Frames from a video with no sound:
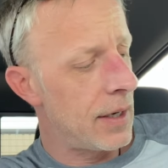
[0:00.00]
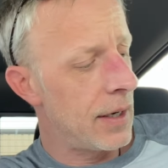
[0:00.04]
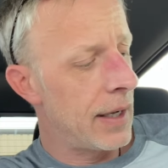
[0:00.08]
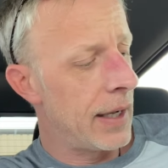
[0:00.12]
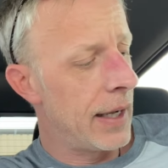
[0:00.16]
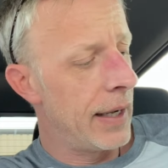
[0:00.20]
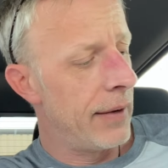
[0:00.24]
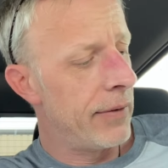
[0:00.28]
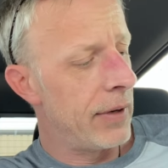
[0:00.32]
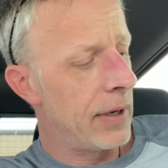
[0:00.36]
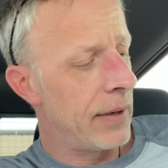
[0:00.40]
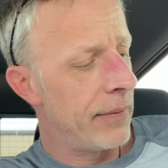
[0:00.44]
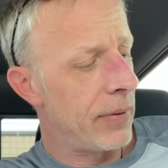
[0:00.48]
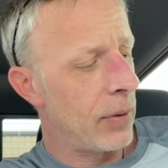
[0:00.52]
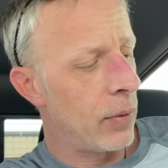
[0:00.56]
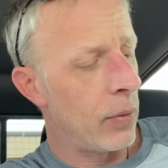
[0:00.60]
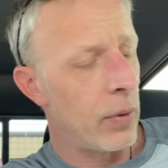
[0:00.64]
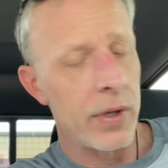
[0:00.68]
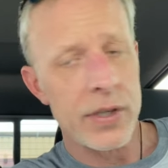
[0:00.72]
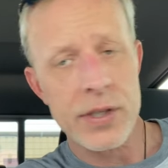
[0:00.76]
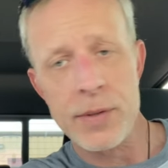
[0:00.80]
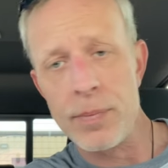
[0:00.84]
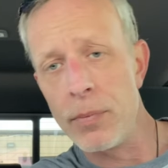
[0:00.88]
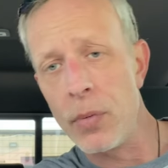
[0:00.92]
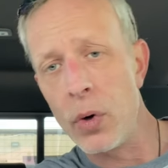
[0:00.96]
Even if it
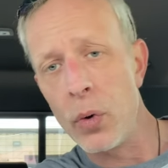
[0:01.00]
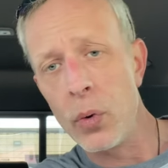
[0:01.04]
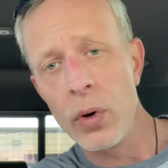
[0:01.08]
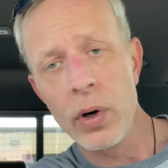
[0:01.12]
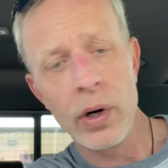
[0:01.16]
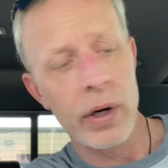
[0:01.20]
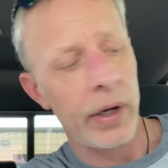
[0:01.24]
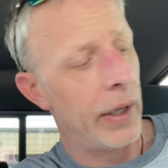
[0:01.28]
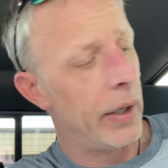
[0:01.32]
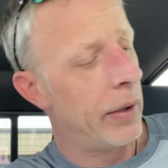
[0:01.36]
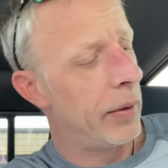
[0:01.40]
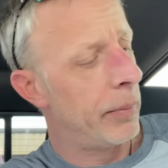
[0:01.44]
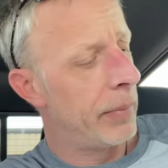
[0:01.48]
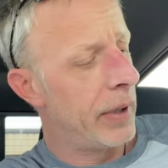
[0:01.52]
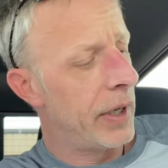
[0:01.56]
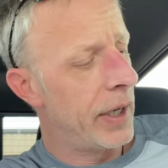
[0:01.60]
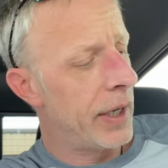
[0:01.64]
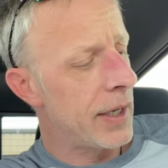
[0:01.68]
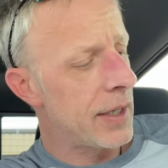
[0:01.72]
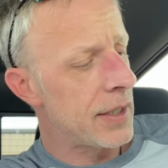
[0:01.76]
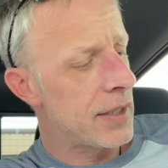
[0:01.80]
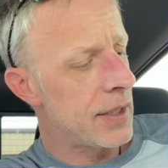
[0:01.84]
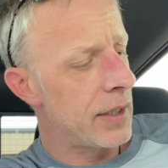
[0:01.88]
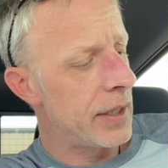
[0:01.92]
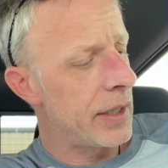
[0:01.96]
was more, it would be
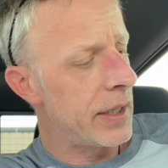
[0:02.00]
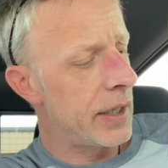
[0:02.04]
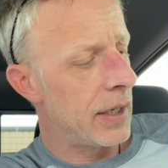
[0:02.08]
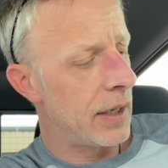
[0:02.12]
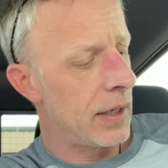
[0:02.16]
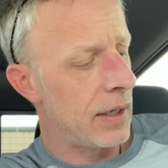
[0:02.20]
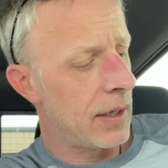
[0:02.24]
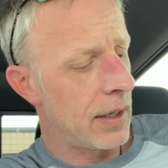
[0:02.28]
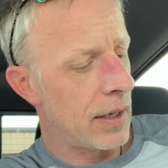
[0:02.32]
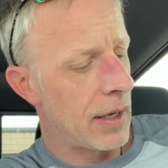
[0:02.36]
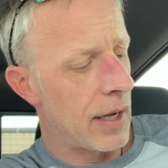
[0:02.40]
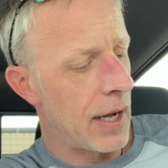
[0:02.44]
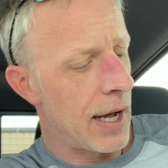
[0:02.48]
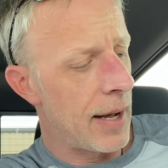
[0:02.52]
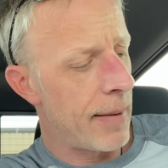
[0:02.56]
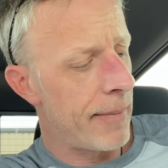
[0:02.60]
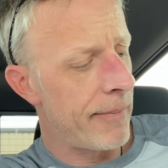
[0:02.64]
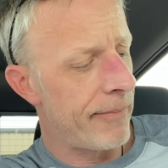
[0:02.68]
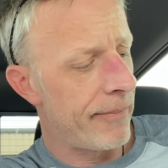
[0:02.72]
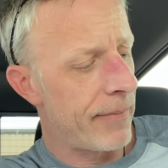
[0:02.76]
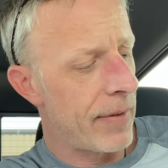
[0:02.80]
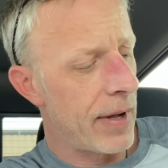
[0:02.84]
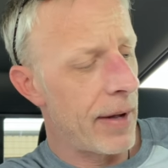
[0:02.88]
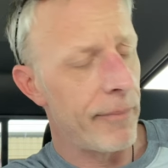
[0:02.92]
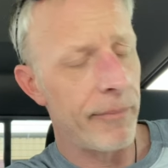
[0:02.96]
excellent.
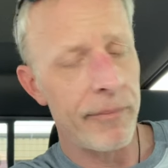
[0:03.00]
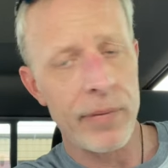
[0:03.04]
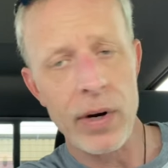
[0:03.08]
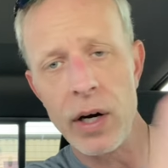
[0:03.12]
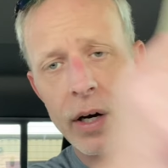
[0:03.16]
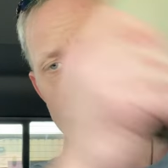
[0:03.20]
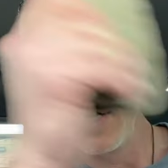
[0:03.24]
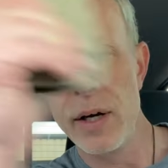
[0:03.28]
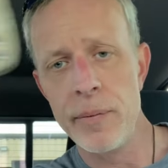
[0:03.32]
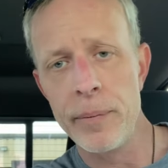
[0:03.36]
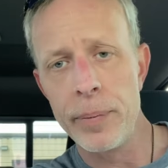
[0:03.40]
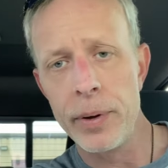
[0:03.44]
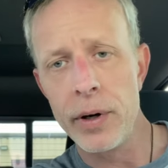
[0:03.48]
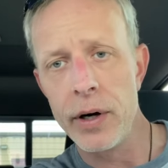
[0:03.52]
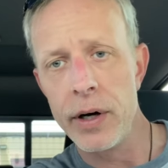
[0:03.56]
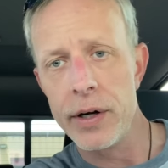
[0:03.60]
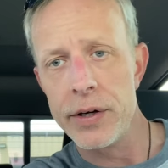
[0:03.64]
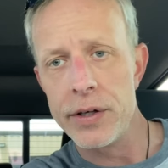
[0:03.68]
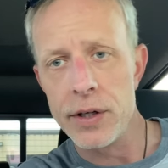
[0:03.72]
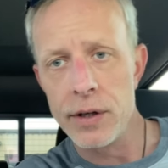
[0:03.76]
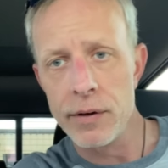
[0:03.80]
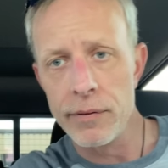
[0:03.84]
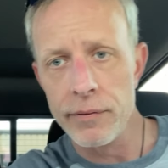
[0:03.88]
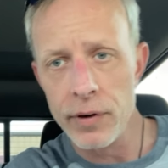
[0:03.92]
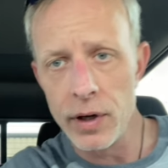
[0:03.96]
I'm, I'm very
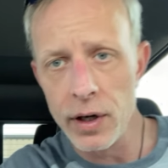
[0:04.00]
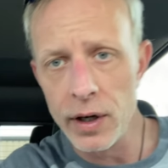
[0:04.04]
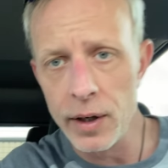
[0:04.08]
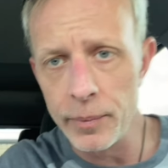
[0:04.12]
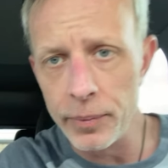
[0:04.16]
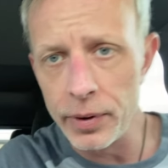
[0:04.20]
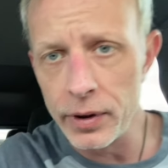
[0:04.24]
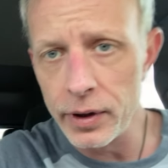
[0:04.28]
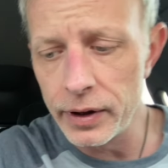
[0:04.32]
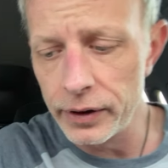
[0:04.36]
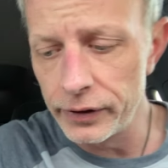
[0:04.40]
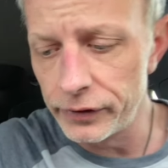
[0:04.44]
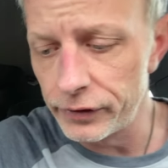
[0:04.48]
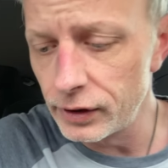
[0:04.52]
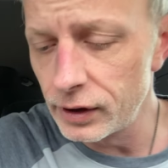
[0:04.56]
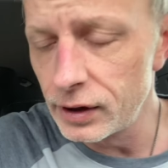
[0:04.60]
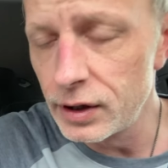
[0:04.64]
impressed. Very impressed.